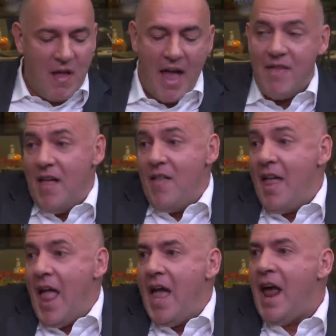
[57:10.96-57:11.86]
and,
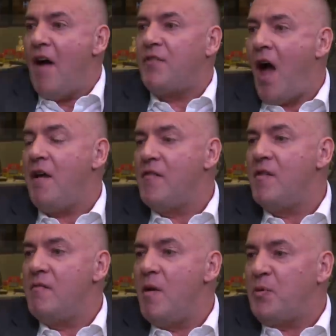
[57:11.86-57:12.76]
and have kind of
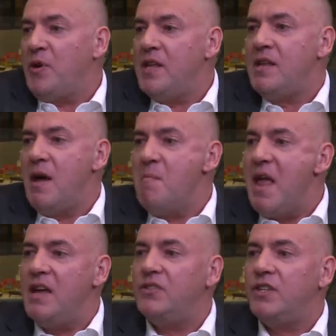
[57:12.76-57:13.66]
a pretty
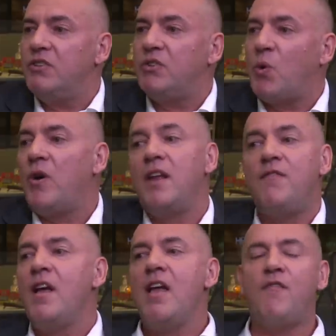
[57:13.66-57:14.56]
amazing story.
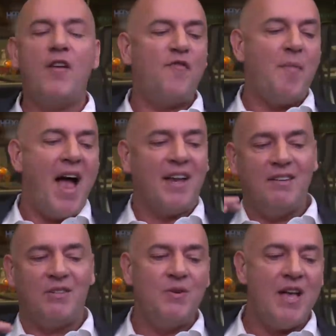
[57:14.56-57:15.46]
If, if, if back
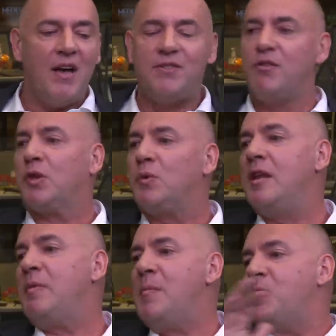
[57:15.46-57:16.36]
in two thousand
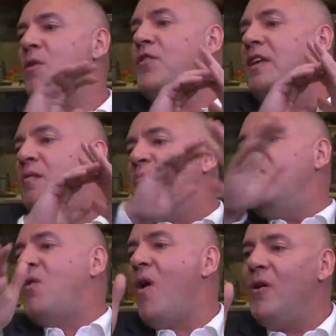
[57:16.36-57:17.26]
three, people were thinking
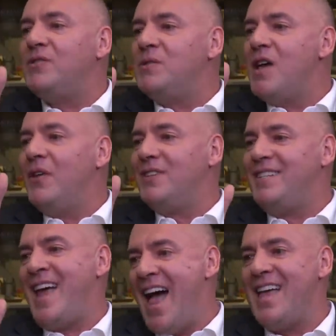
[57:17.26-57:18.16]
peak oil was in two thousand
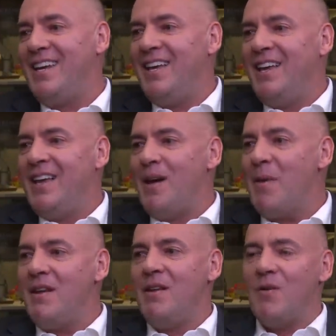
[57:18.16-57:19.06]
ten, I
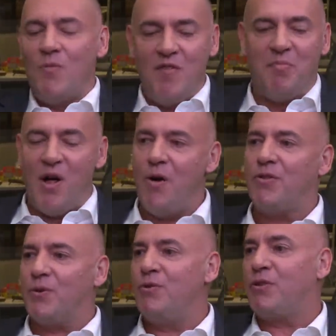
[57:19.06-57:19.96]
mean, we've blown
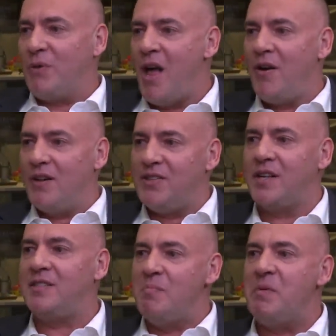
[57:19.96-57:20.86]
through three hundred
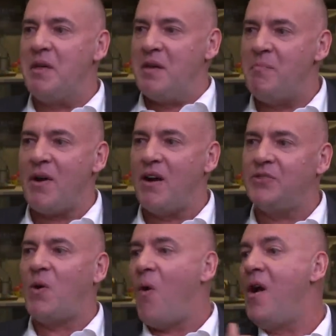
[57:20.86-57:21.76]
sixty billion
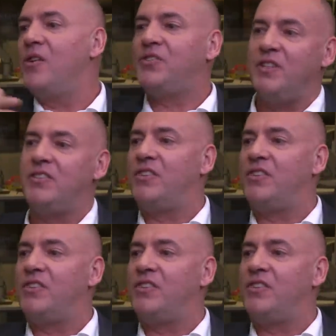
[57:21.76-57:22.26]
barrels of oil since